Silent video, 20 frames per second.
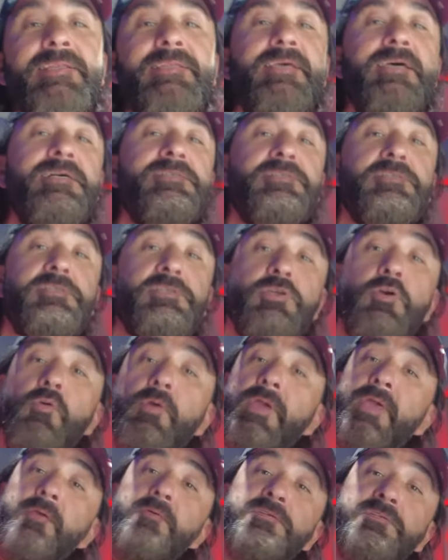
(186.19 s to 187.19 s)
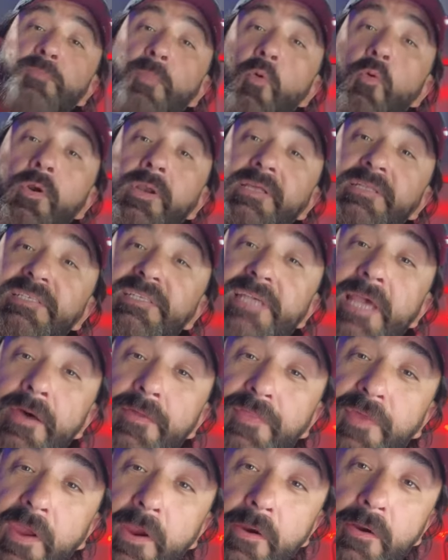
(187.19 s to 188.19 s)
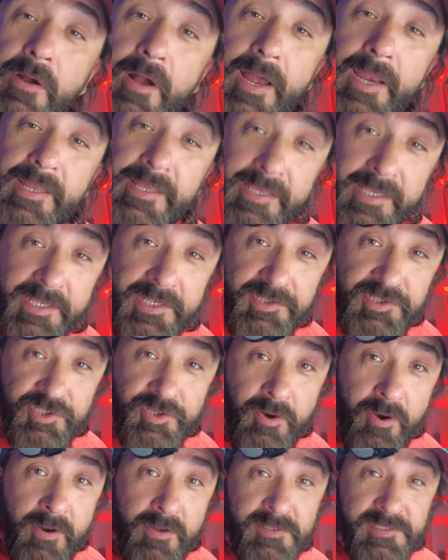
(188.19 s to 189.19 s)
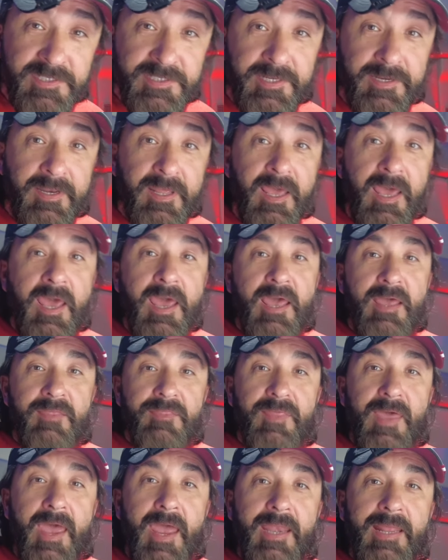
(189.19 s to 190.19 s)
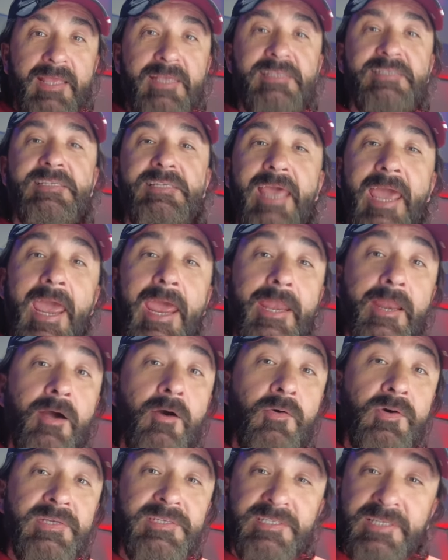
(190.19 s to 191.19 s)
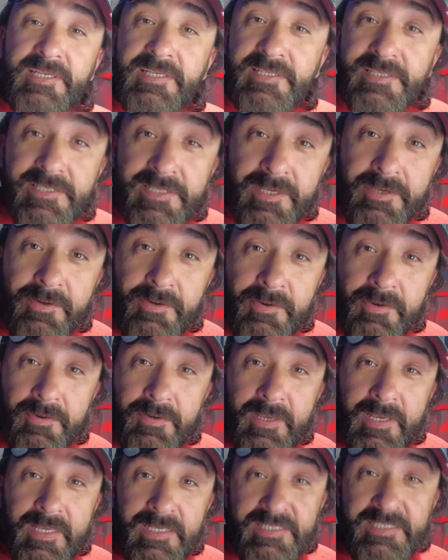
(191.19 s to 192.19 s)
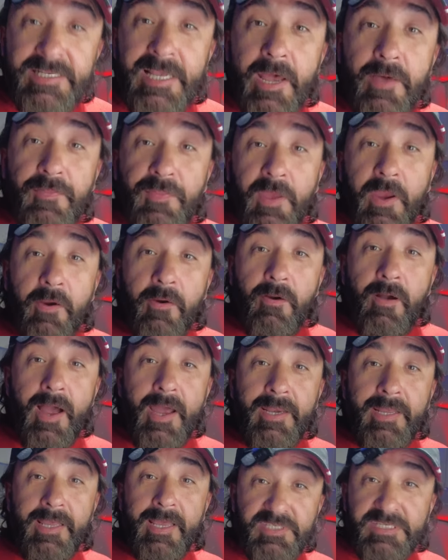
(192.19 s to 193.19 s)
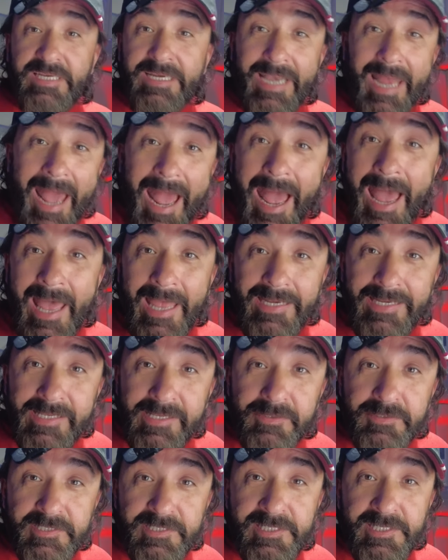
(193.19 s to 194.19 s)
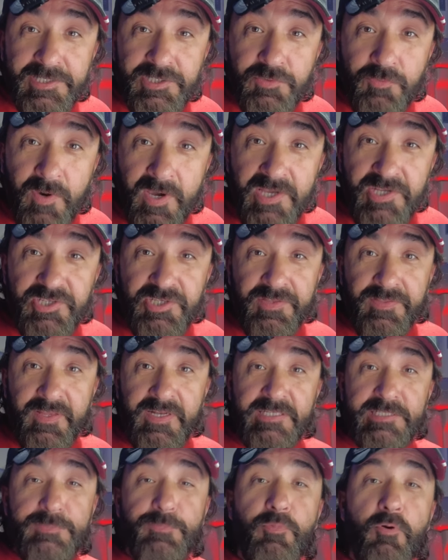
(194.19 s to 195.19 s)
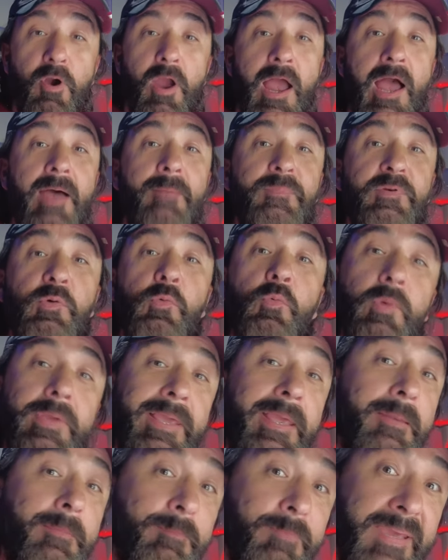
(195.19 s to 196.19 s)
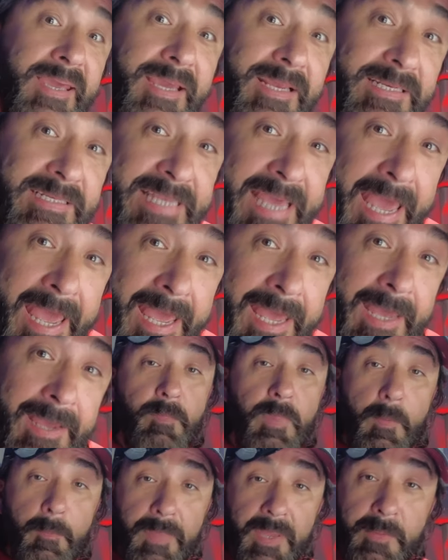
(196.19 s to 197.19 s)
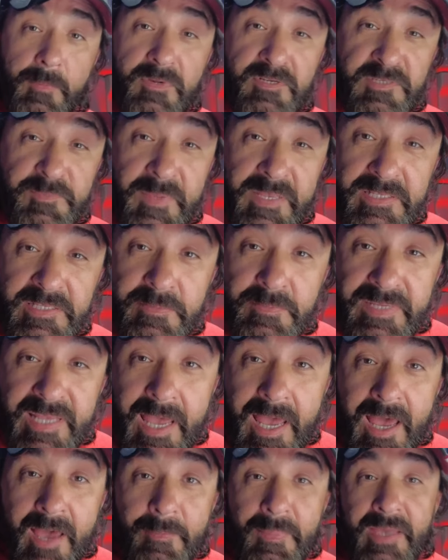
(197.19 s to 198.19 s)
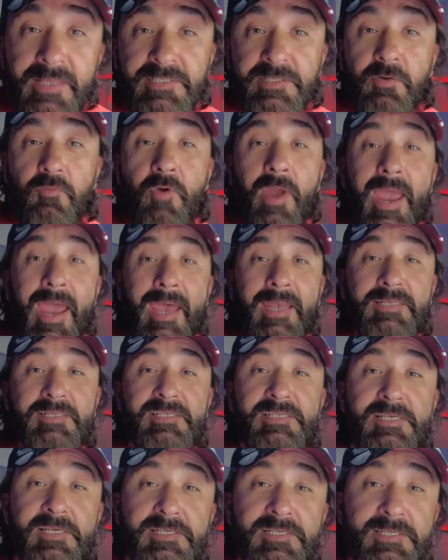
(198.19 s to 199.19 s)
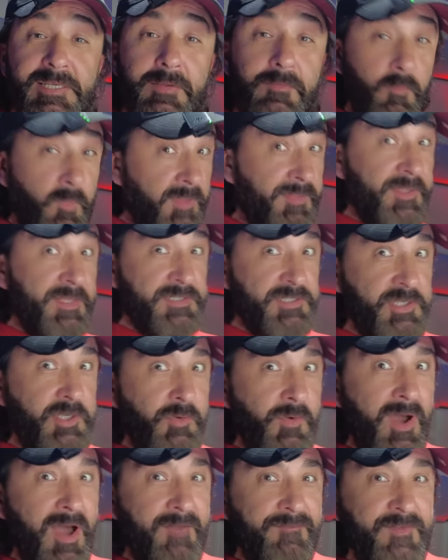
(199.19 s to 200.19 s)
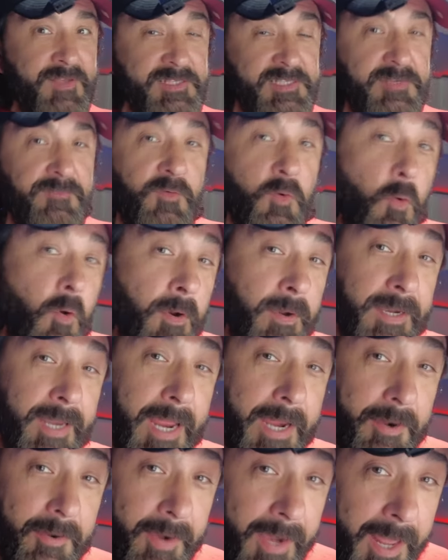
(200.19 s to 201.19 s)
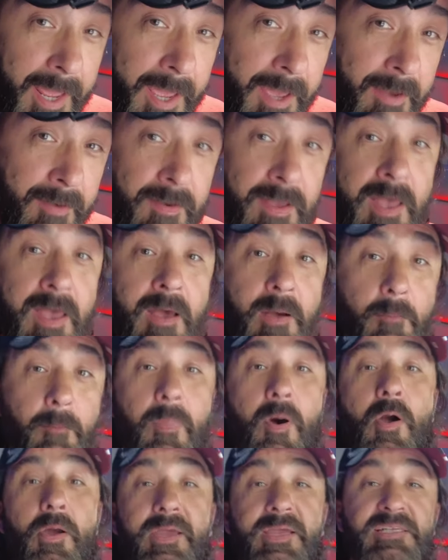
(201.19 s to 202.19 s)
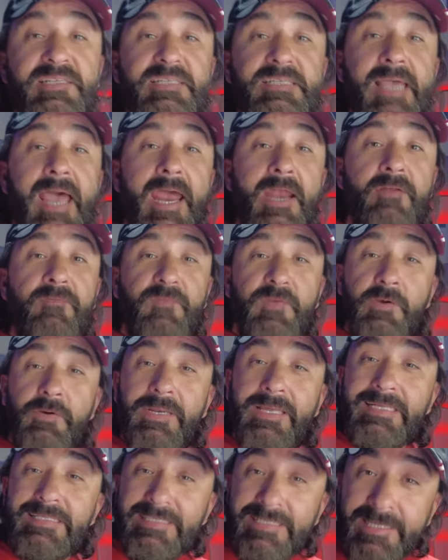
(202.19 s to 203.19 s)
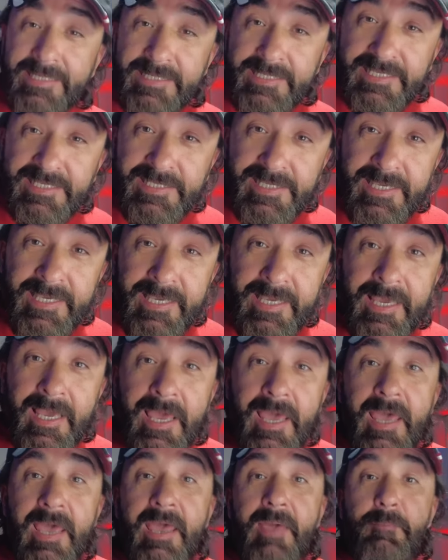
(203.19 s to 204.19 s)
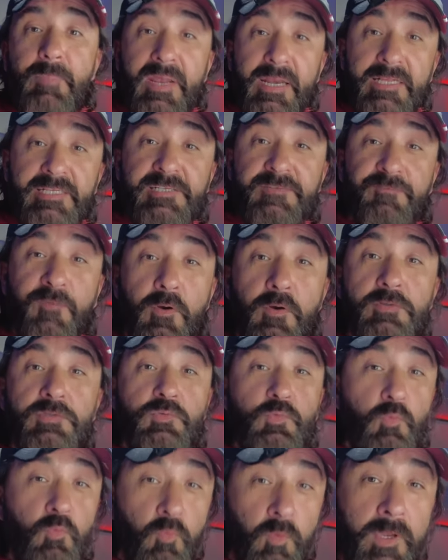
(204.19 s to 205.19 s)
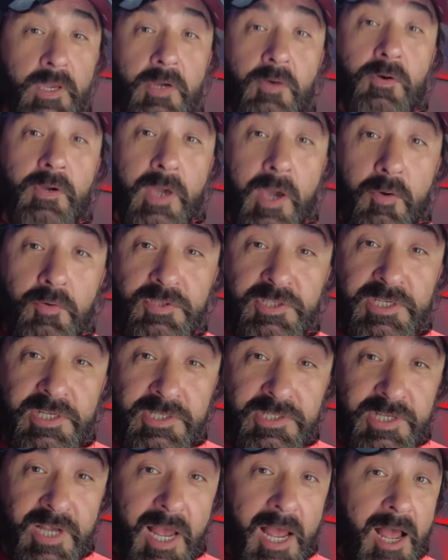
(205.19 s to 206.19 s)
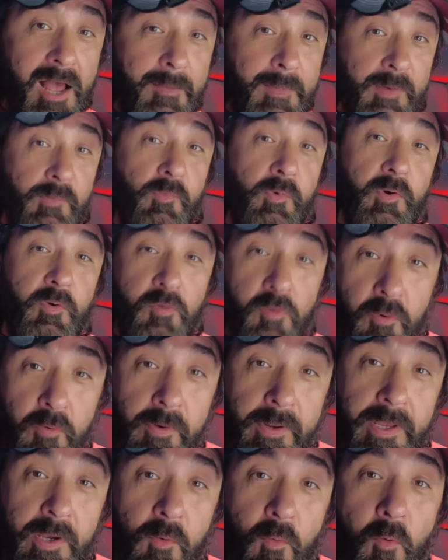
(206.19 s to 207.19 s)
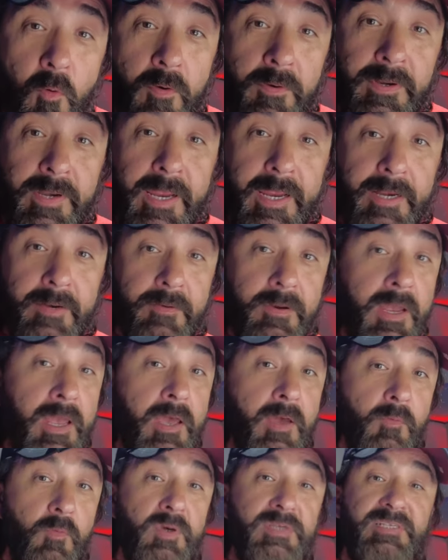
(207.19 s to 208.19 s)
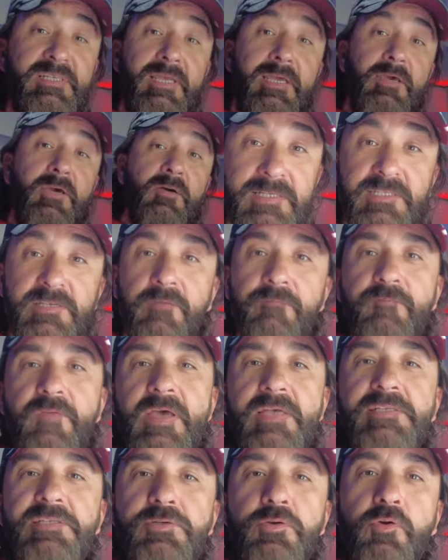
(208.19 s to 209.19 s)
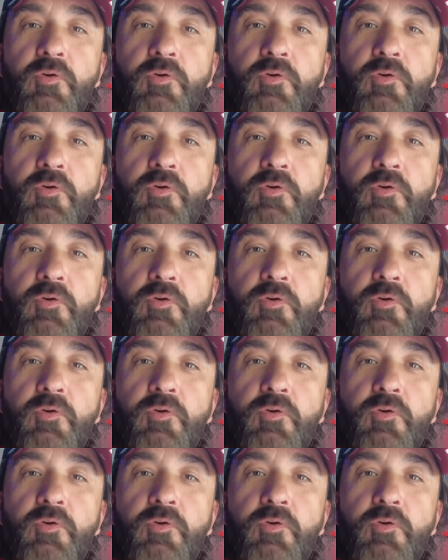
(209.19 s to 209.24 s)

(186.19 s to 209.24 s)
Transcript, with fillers: tells a story. He was born in South Carolina in Charleston, that his dad always considered South Carolina as an ideal situation that is primed to win big time. But Beamer spent some time as a grad assistant with his new offensive coordinator now, Marcus Satterfield, at Tennessee, but his first real coaching job and recruiting coordinator was to help Sylvester